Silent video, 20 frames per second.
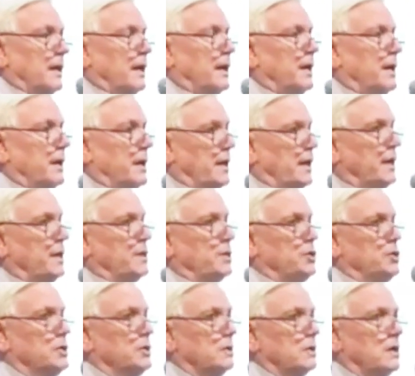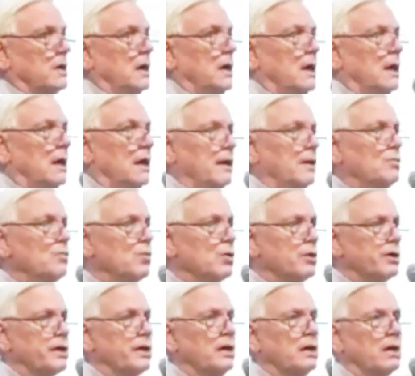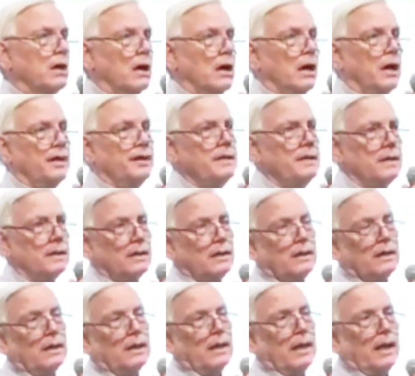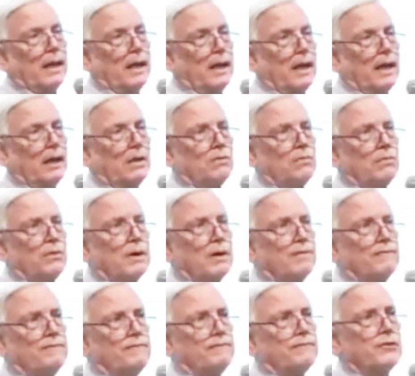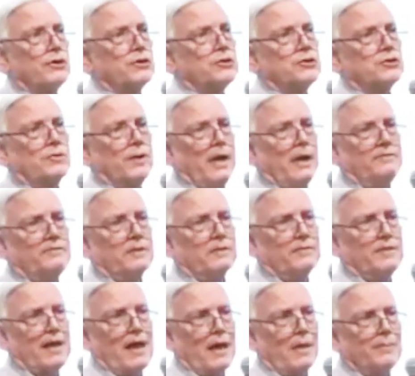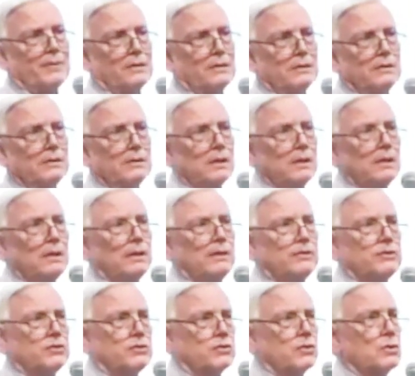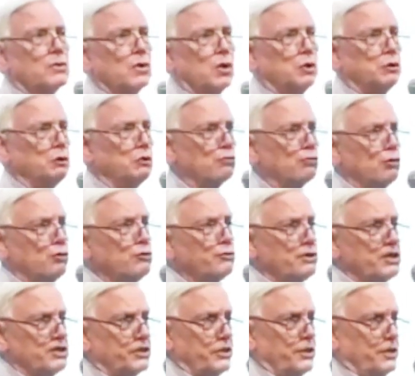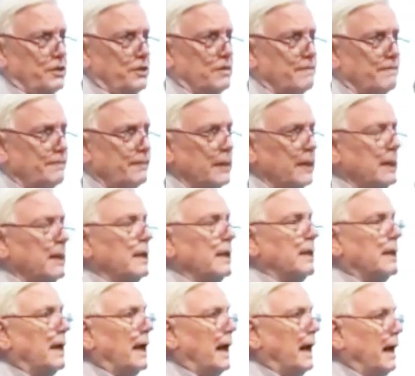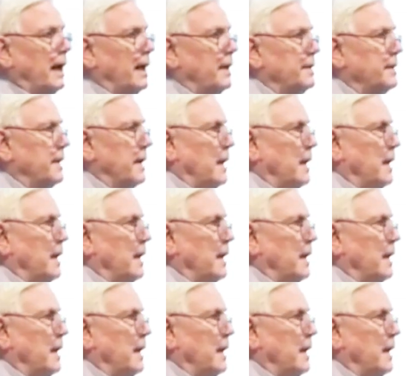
he is working on the first draft of Capital, the so-called Grundrisse. And